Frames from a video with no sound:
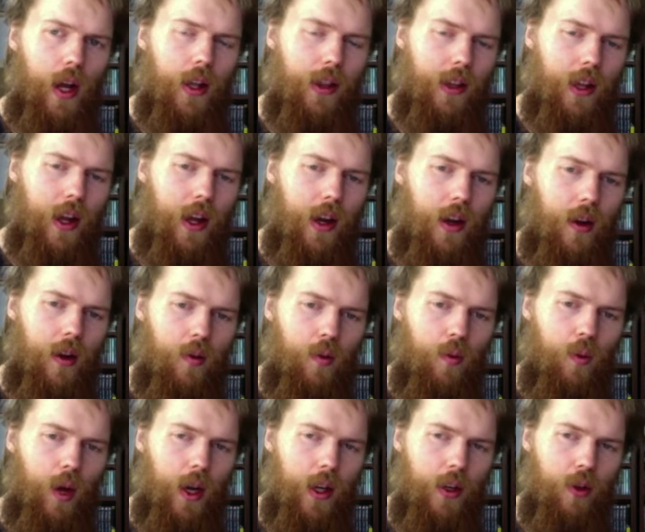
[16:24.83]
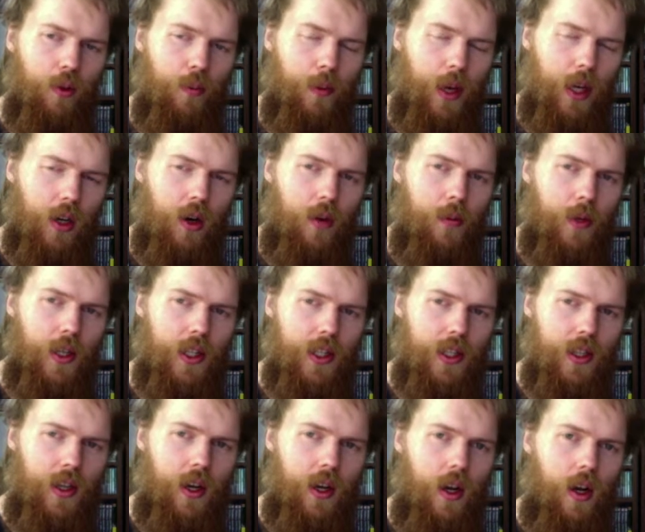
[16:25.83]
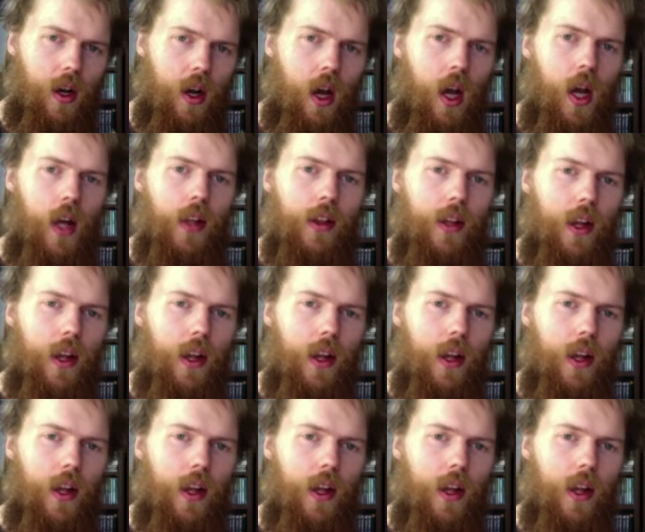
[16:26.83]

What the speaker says: and then when you become a star,